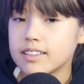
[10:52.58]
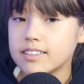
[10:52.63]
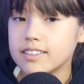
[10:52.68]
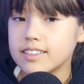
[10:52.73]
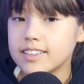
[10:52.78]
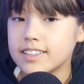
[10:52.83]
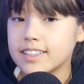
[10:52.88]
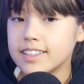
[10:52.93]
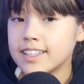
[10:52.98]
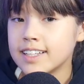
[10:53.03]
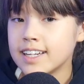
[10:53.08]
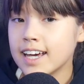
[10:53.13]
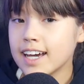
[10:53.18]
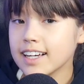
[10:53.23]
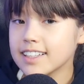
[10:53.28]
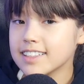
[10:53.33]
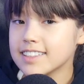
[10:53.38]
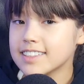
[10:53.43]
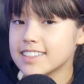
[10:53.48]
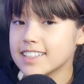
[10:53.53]

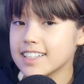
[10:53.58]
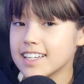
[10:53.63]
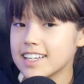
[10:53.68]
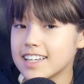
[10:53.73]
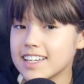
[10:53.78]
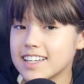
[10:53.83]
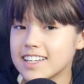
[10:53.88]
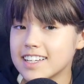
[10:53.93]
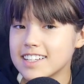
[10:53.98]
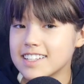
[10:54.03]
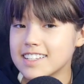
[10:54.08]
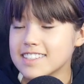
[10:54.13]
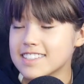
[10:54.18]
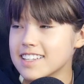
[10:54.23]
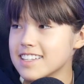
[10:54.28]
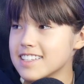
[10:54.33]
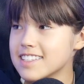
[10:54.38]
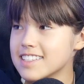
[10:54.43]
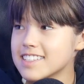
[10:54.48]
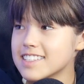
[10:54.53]
Next is
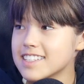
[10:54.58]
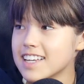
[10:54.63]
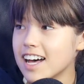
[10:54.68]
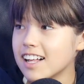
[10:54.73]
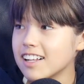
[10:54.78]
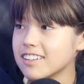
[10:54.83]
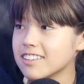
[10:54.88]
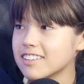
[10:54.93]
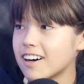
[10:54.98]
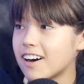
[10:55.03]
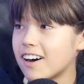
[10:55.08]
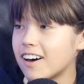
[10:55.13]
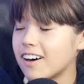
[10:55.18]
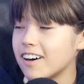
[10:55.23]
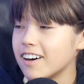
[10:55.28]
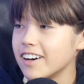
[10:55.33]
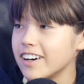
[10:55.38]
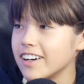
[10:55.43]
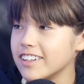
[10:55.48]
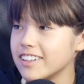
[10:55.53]
Sal
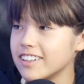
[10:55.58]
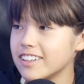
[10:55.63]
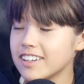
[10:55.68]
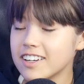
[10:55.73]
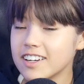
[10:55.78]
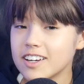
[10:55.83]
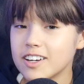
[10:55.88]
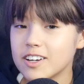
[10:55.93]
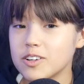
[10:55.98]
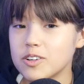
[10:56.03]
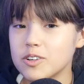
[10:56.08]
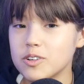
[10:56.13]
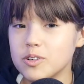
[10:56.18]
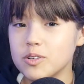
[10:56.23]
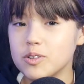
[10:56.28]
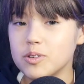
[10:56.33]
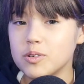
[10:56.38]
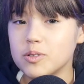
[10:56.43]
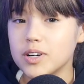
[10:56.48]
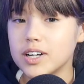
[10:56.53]
Khan,
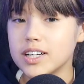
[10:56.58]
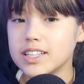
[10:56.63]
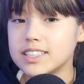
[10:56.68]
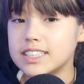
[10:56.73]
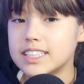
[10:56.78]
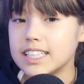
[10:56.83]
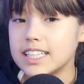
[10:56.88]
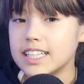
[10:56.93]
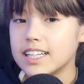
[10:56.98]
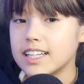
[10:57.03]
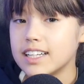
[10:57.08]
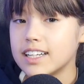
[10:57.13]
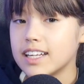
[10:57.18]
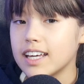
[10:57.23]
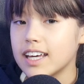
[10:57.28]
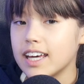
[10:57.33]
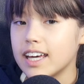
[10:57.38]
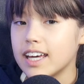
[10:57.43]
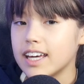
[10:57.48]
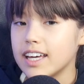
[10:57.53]
who did
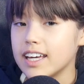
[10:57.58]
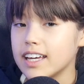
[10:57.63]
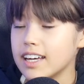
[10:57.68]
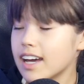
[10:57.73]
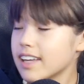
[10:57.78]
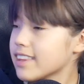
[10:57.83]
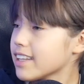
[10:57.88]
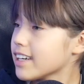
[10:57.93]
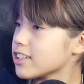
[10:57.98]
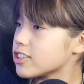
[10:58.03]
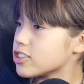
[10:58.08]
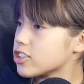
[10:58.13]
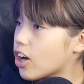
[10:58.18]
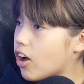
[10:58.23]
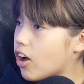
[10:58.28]
a TED